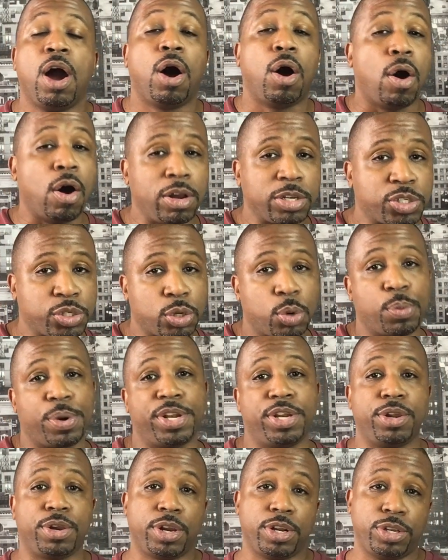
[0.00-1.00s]
Also,
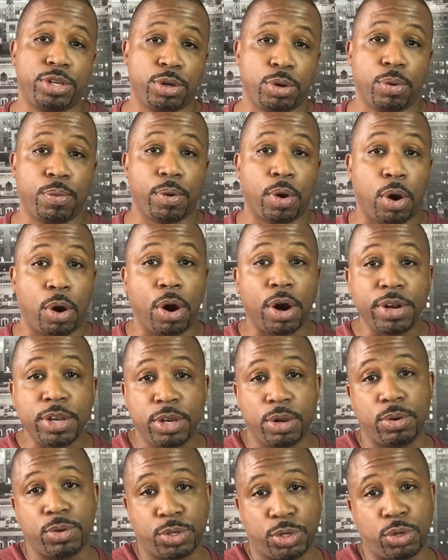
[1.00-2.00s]
what you can do on
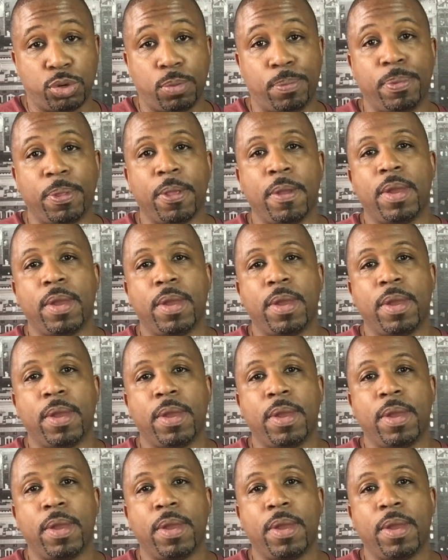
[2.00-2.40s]
YouTube